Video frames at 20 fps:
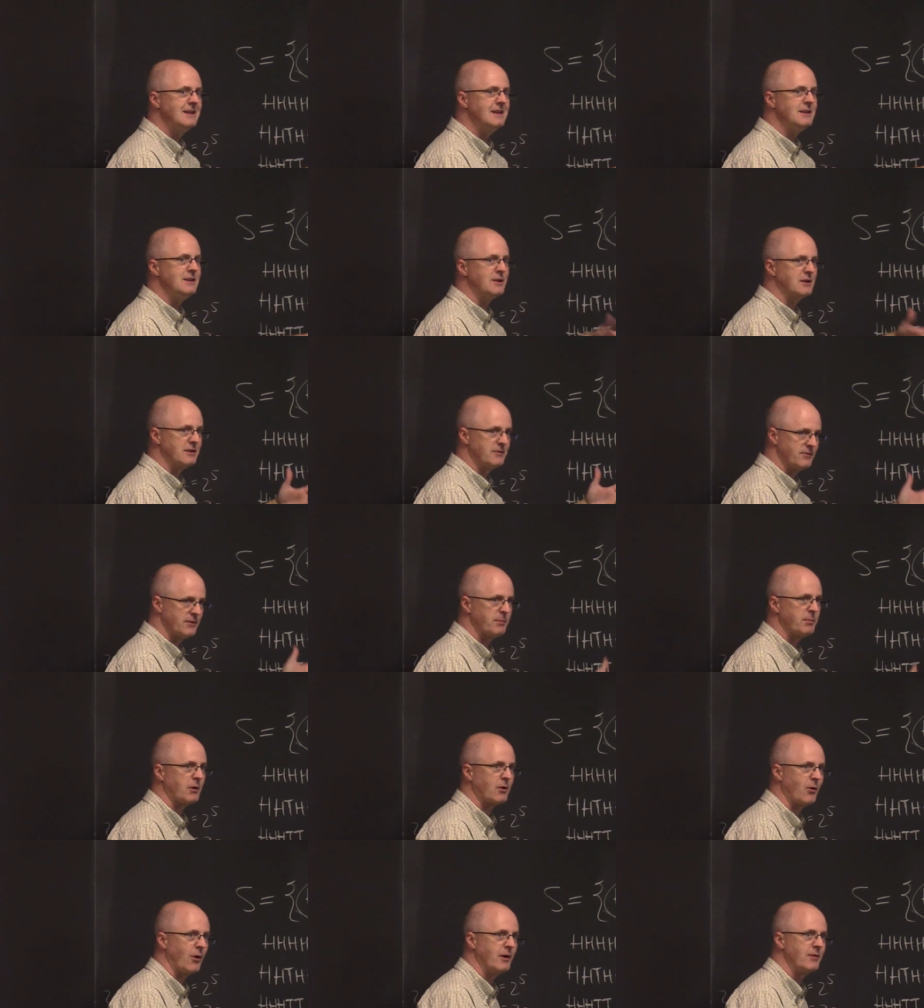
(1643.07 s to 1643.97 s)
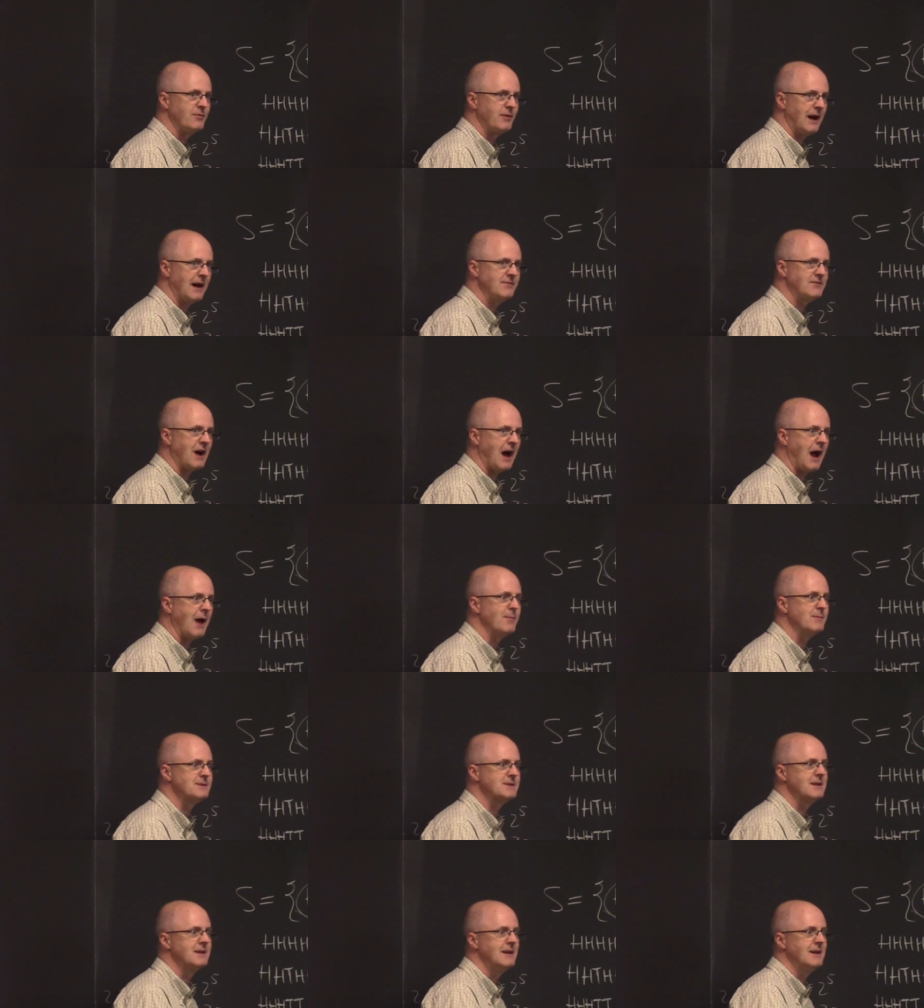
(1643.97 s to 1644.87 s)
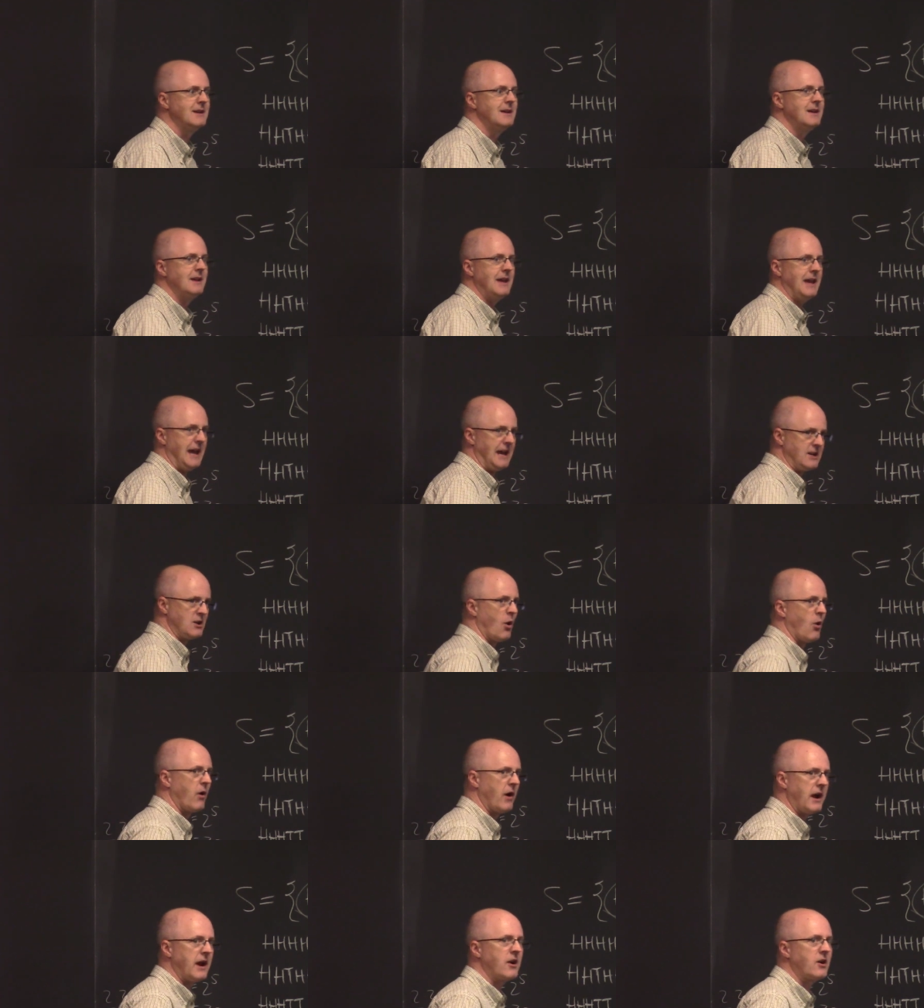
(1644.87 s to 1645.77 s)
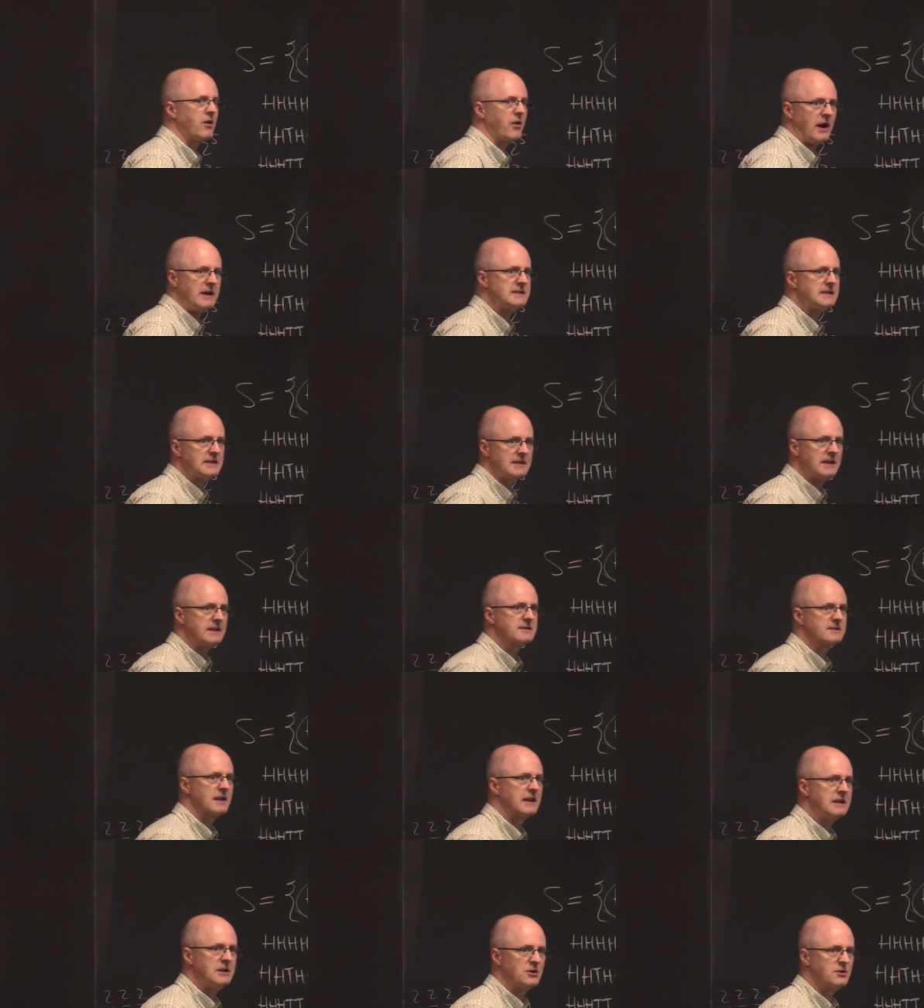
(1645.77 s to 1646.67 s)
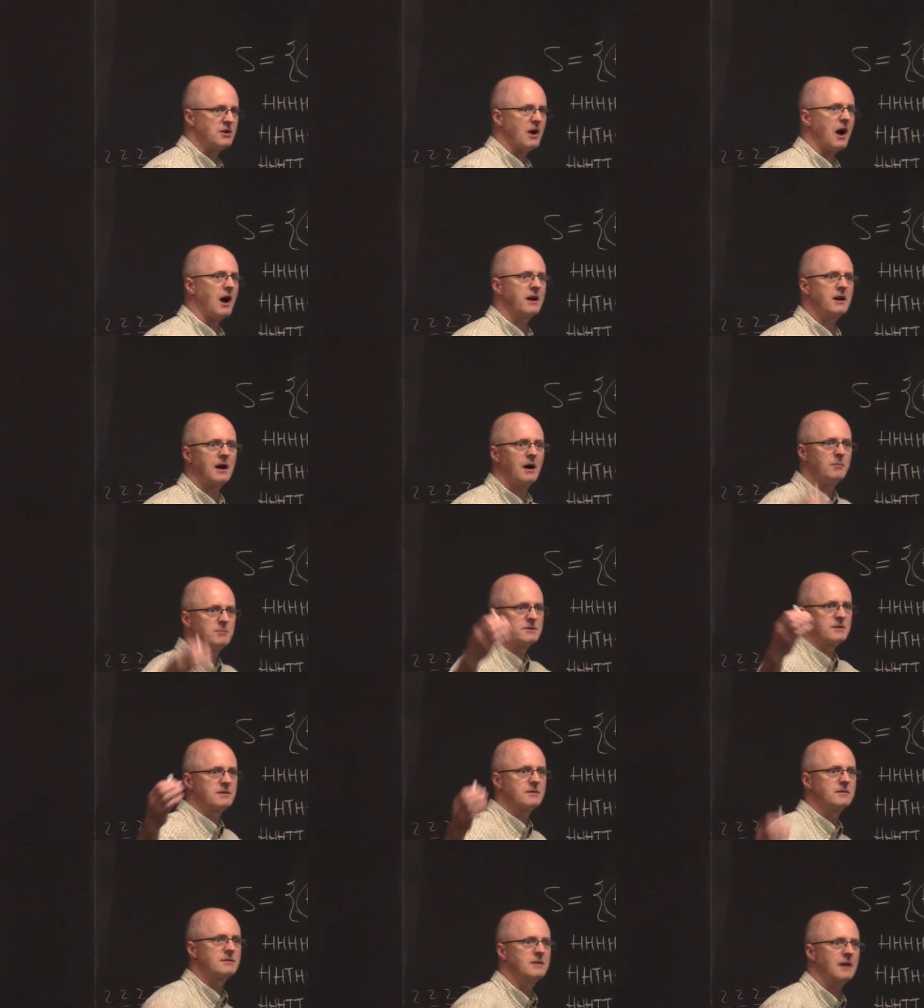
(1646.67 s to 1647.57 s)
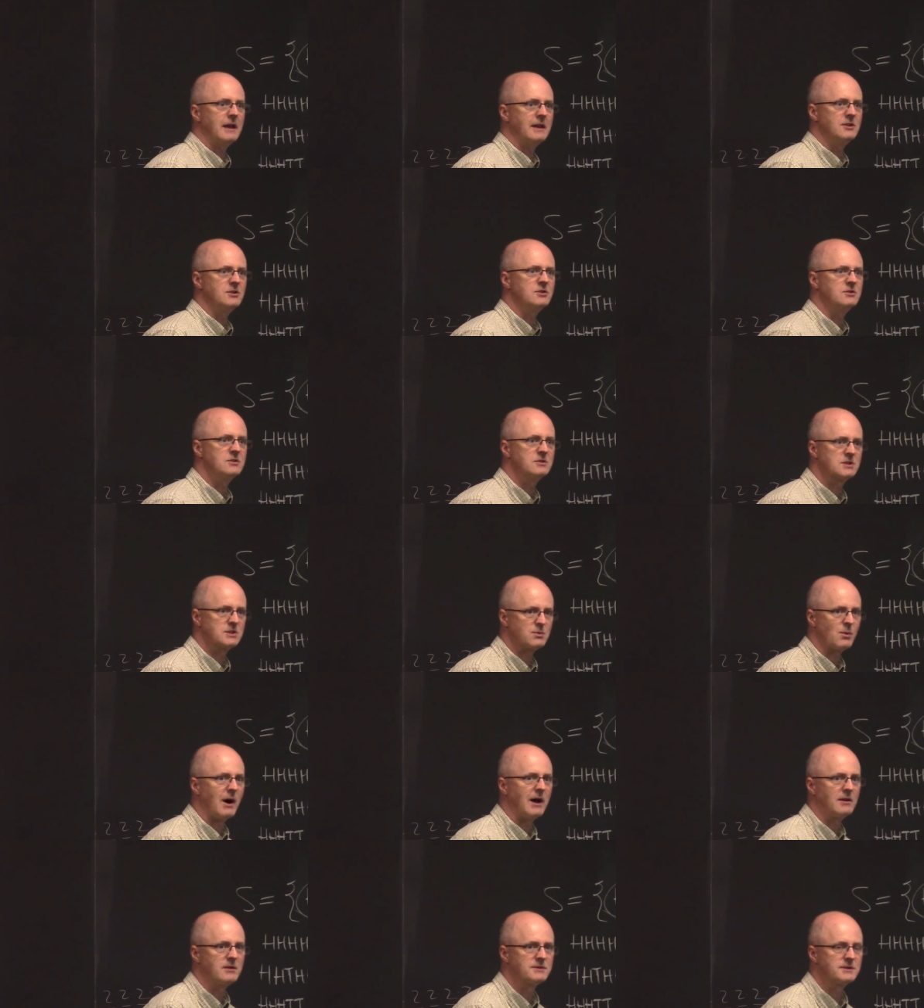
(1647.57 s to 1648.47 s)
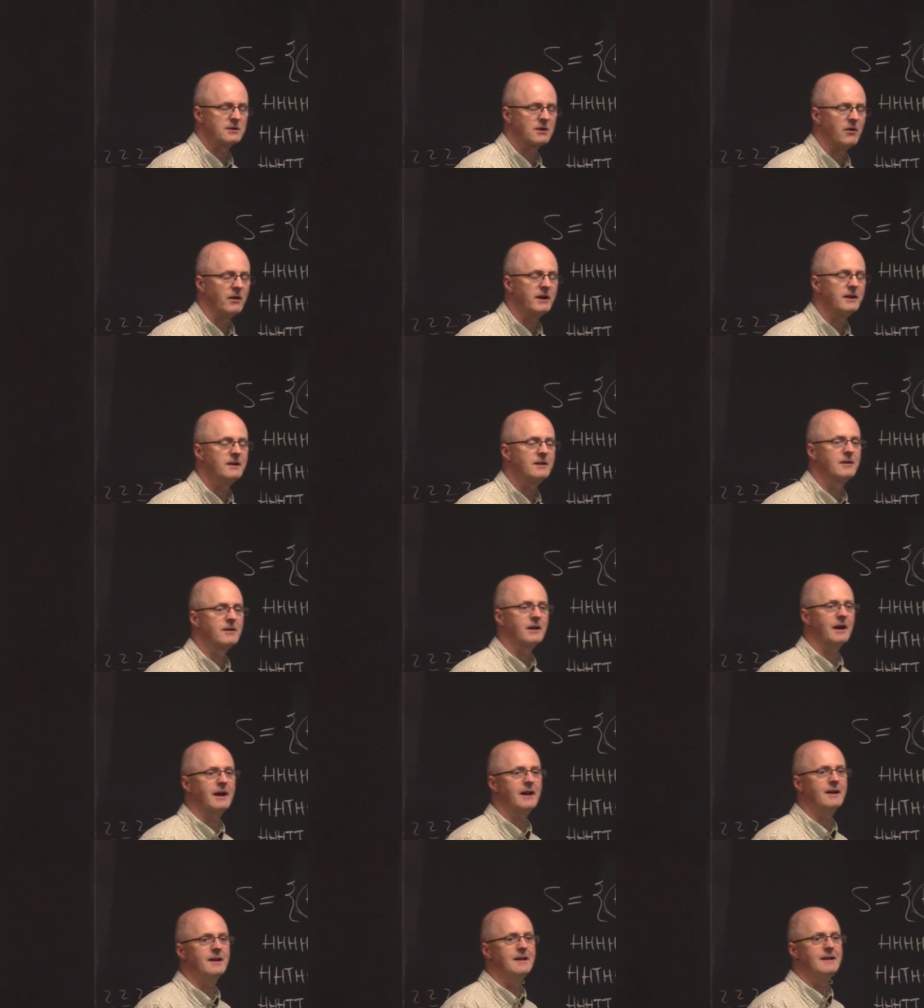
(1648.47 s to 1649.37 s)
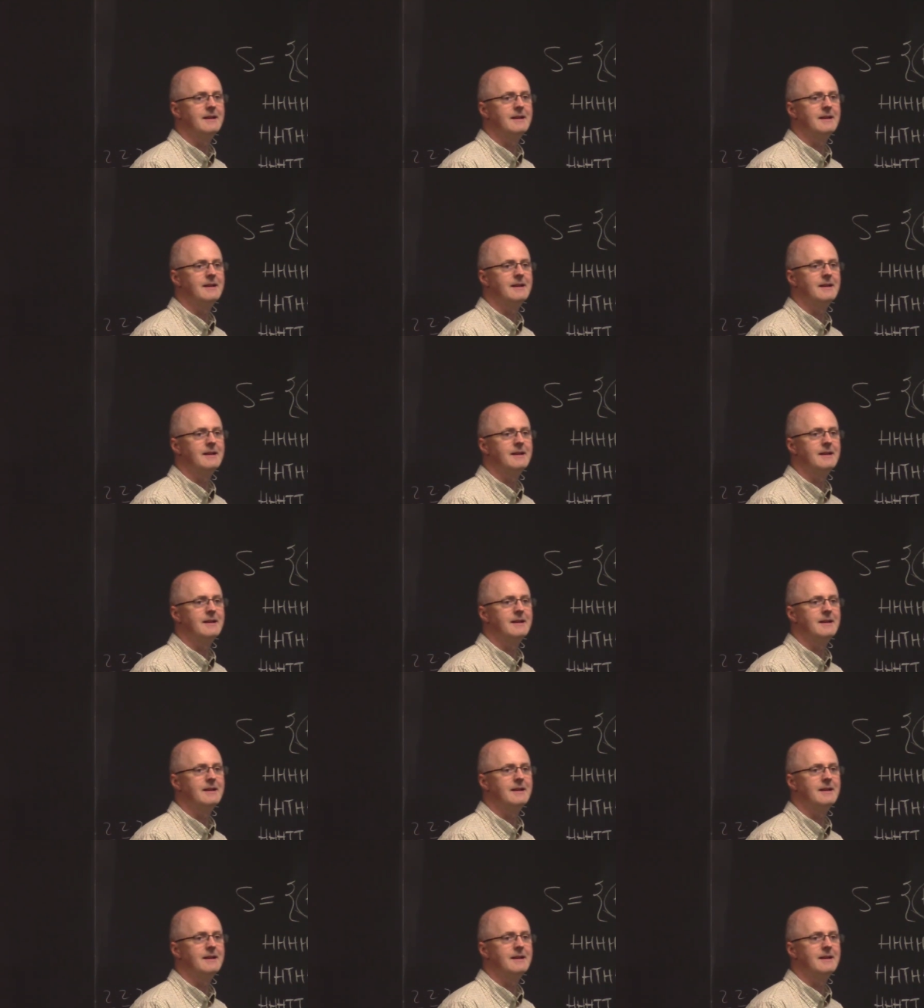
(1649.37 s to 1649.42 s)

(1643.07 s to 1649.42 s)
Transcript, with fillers: you can flip a coin five times, ignoring crazy things like your dog comes and, and swallows the coin, okay?